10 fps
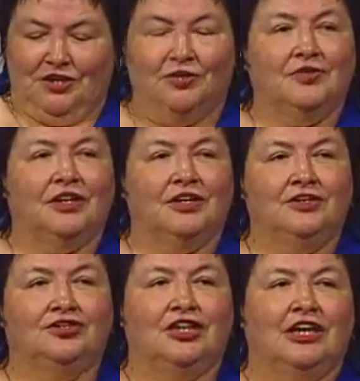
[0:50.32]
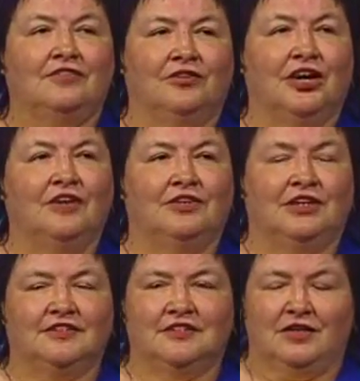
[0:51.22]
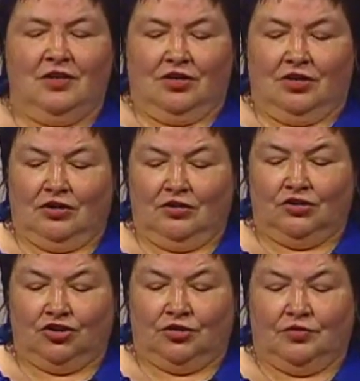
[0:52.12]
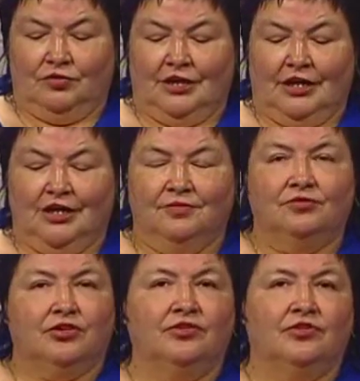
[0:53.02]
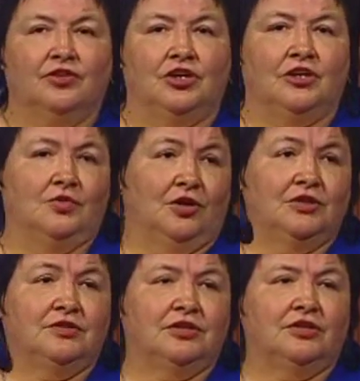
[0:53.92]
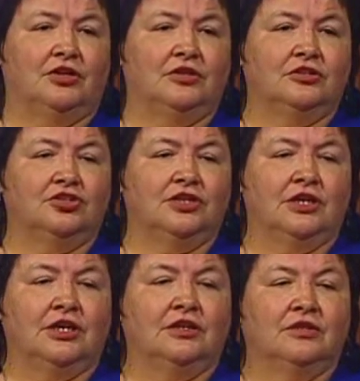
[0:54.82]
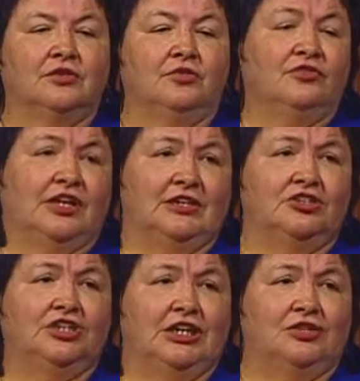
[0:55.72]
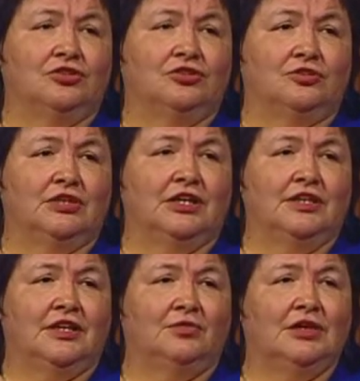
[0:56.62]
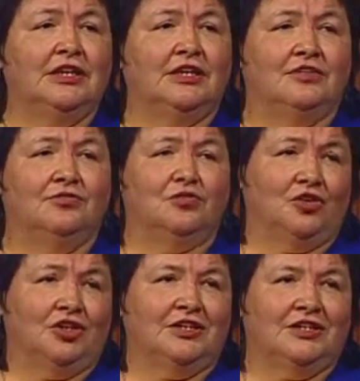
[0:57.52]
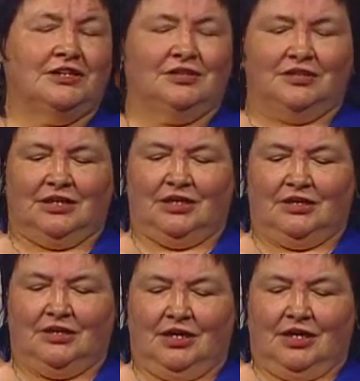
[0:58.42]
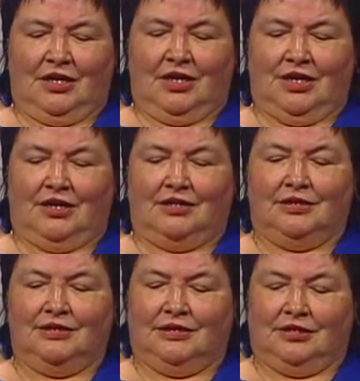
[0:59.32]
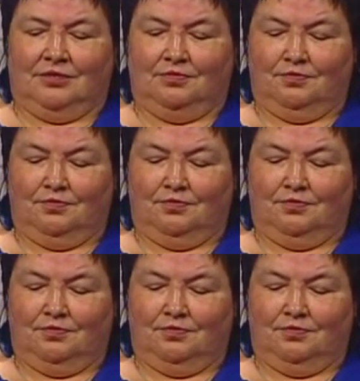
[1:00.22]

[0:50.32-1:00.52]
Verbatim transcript: you. Thank you, Jack, for having us on the show. Um, first of all, I want to acknowledge the Coast Salish territory that we live, work, and uh, and um,